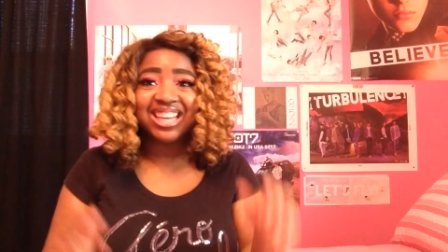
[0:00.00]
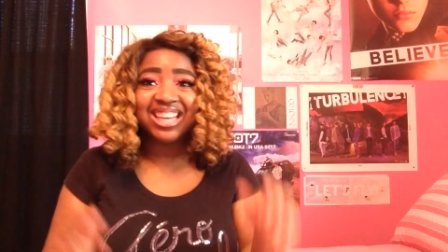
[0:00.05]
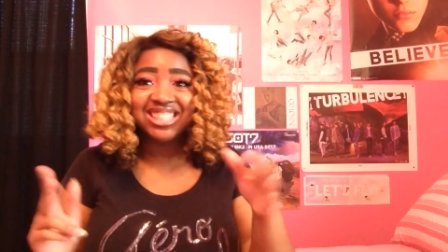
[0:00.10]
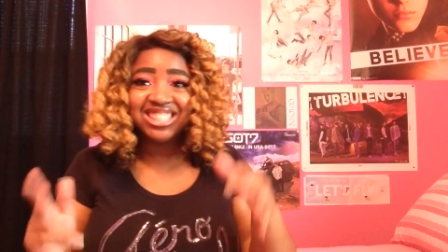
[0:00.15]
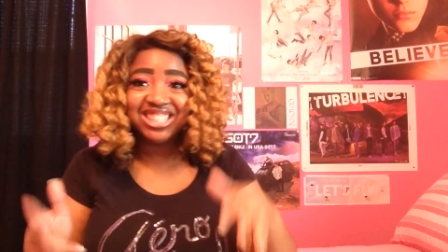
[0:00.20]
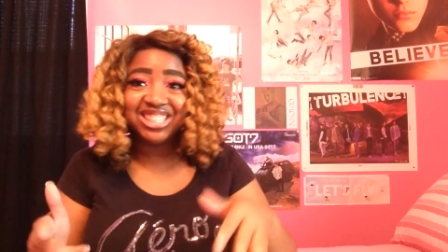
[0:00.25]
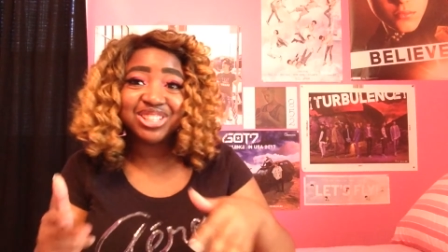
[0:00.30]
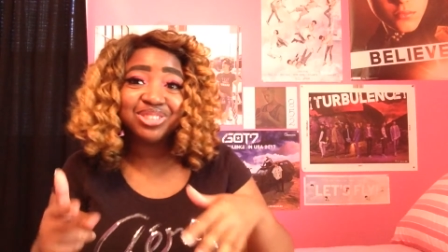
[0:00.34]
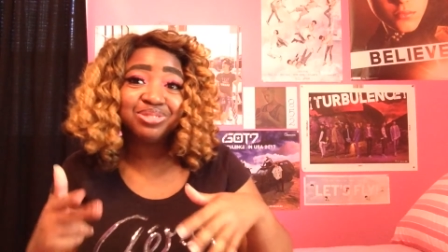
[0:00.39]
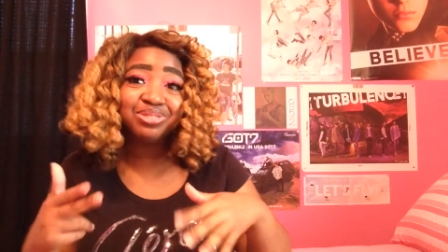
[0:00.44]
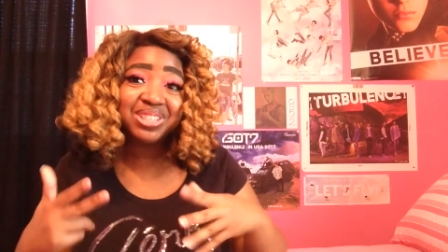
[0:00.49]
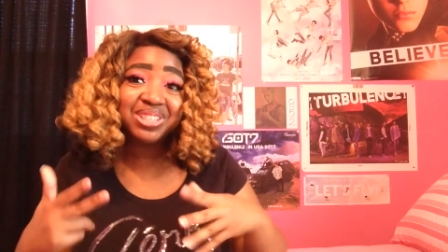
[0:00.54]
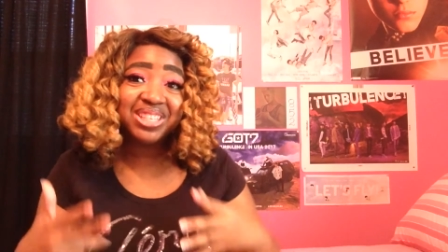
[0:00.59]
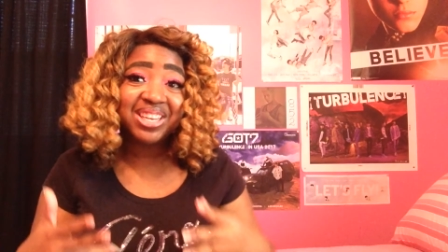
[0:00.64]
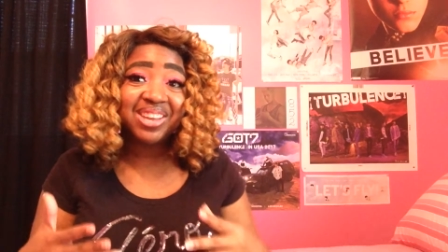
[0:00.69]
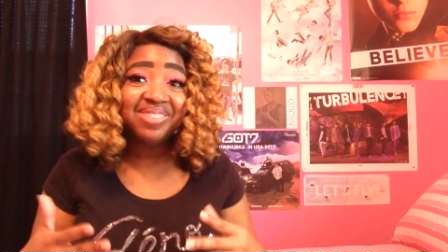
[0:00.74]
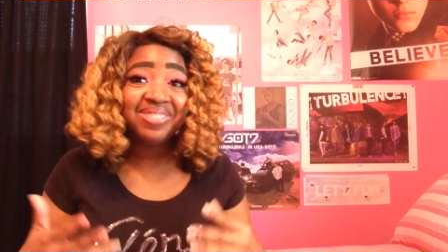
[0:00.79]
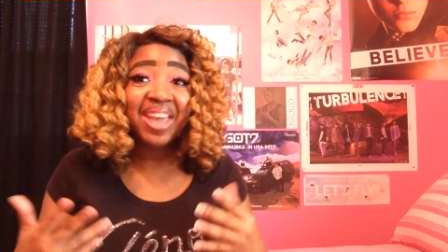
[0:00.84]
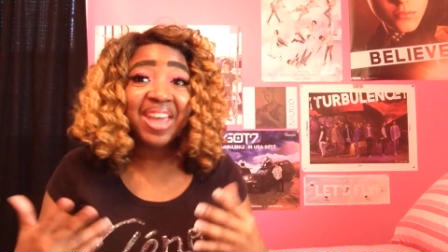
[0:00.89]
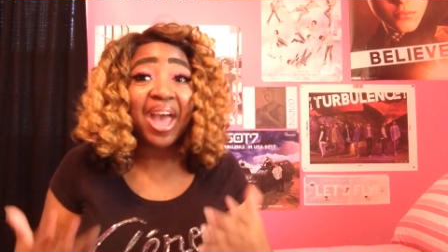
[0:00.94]
I just
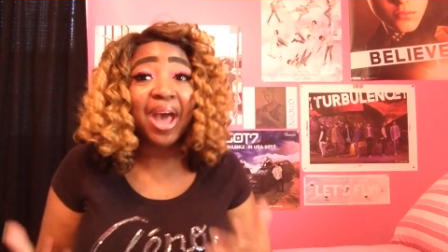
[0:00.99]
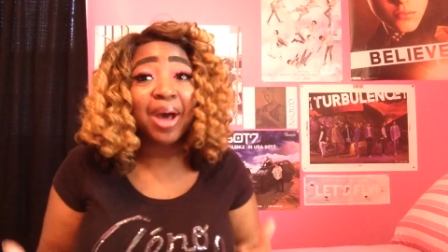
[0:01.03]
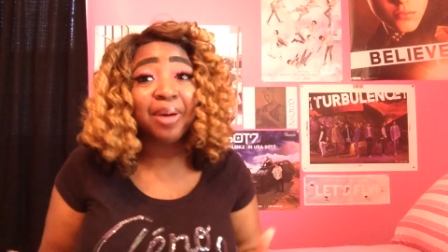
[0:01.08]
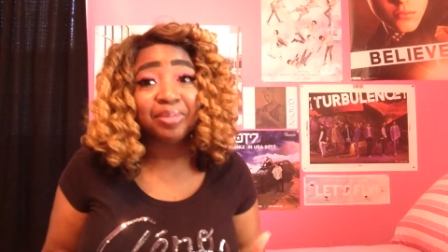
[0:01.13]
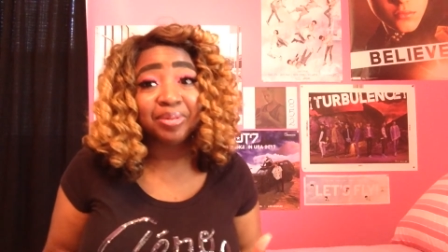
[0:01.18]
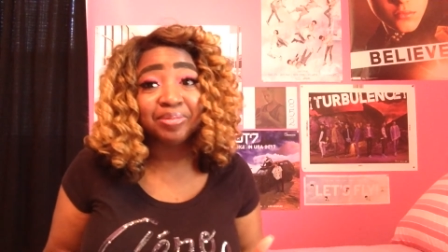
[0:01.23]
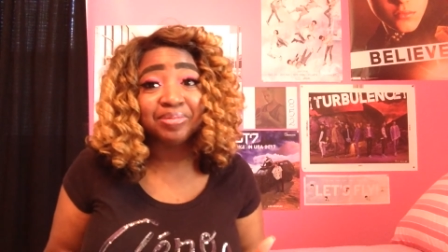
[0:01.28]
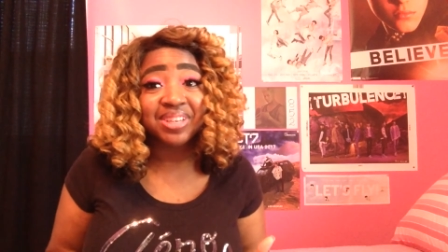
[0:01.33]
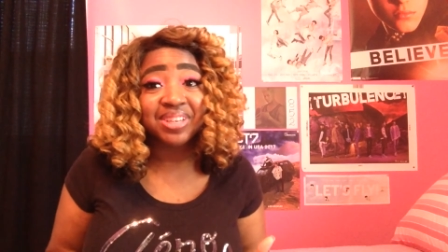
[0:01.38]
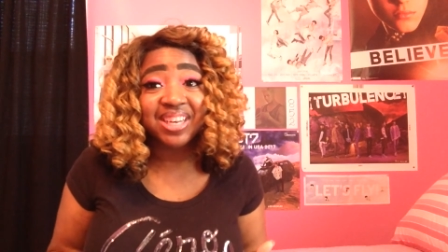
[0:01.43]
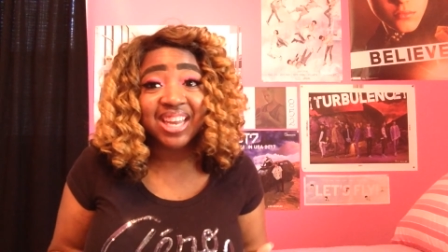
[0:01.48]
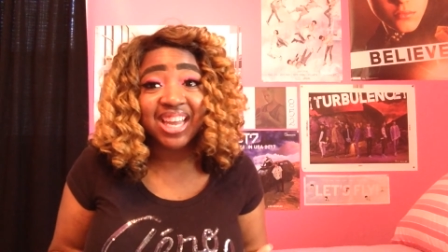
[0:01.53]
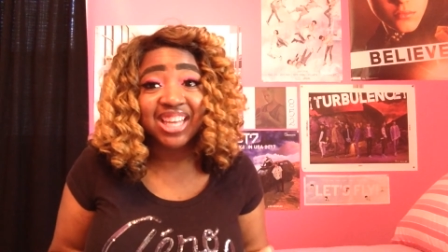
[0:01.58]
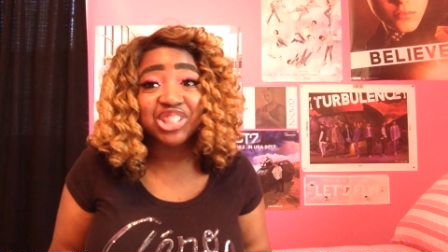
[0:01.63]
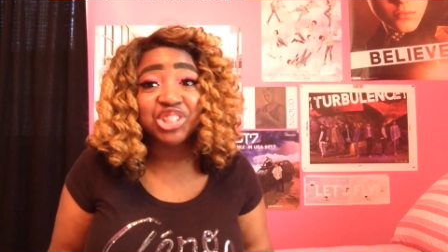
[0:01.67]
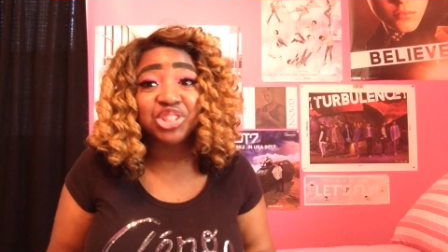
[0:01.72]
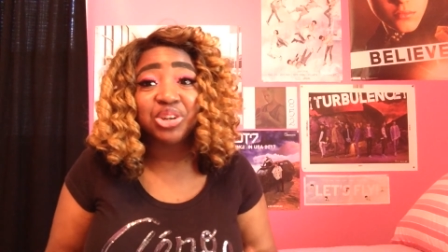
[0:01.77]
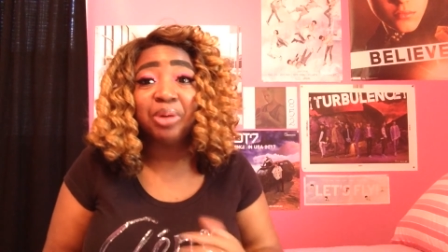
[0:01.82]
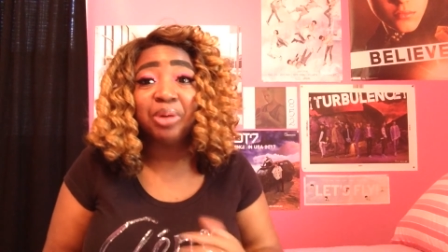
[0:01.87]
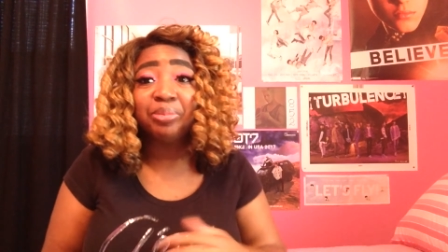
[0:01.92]
received the album today,
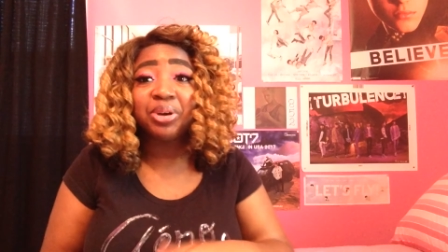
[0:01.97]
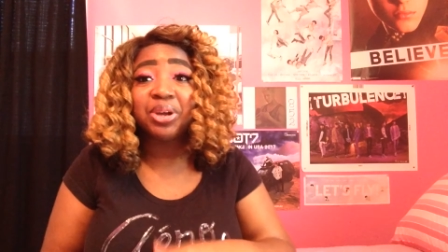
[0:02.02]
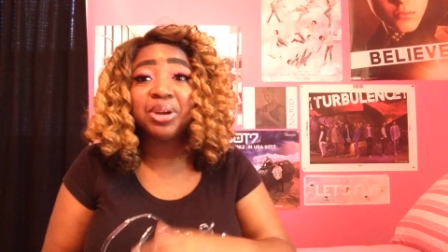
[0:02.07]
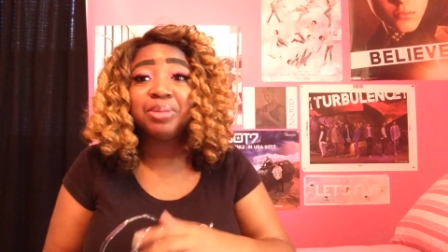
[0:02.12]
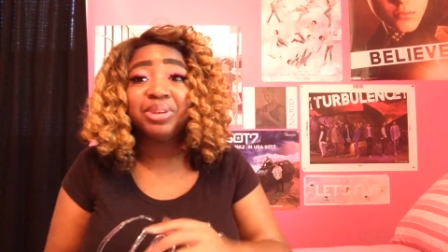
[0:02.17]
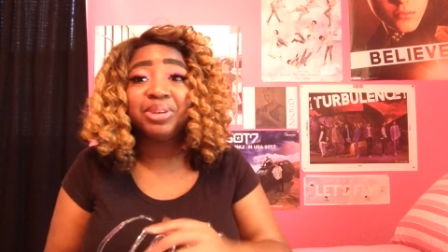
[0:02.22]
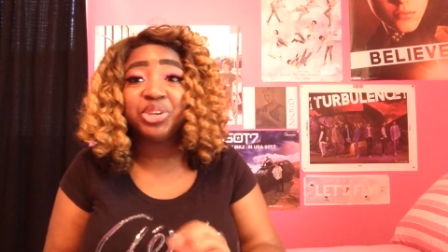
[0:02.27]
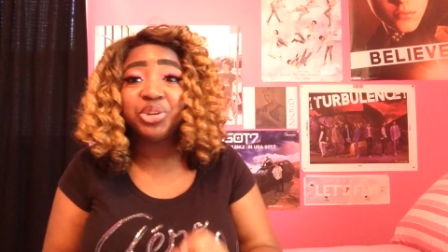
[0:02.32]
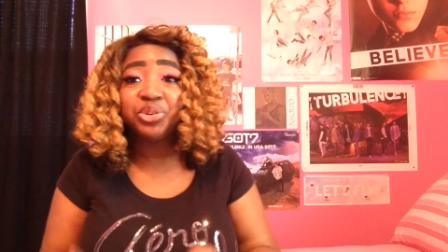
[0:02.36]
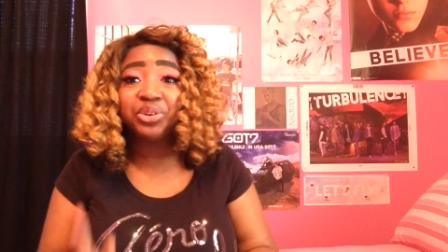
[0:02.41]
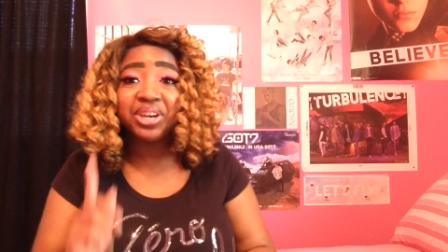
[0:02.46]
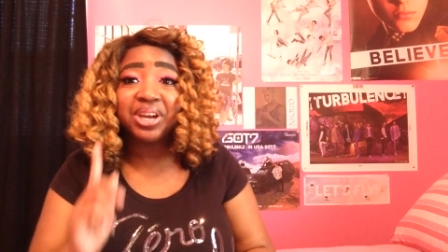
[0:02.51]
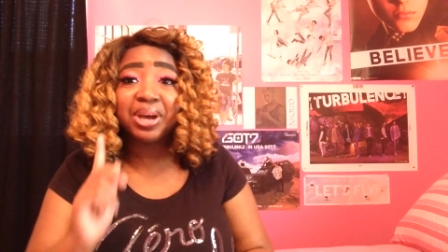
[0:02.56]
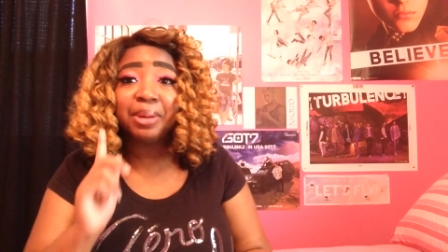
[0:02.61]
so I'm going to be doing